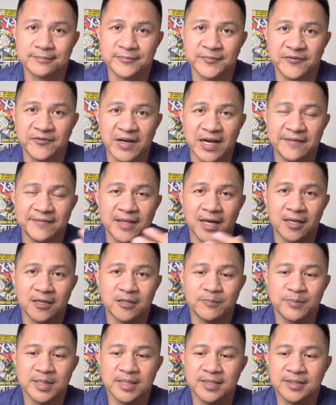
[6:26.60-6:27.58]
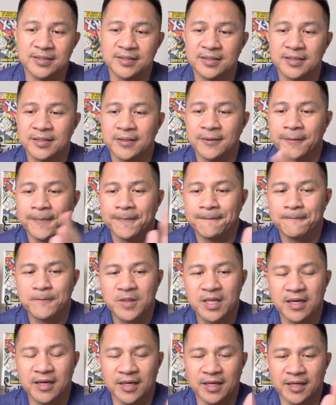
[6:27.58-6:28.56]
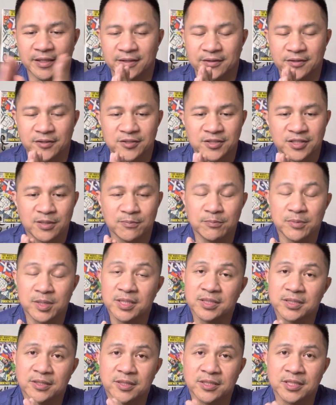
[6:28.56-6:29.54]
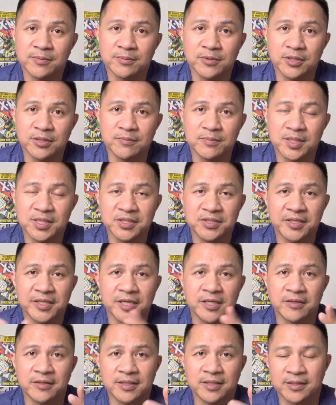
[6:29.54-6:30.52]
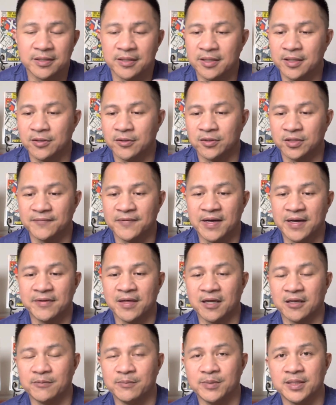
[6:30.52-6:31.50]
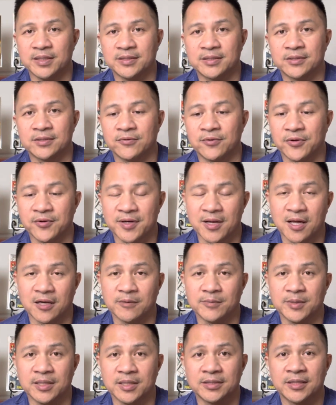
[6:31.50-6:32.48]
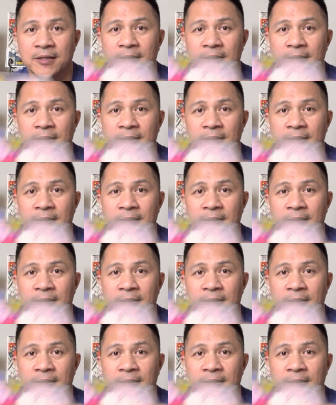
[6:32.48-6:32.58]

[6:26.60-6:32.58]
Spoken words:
$5 bins, and there's some good books to get in those $5 bins or $3 bins.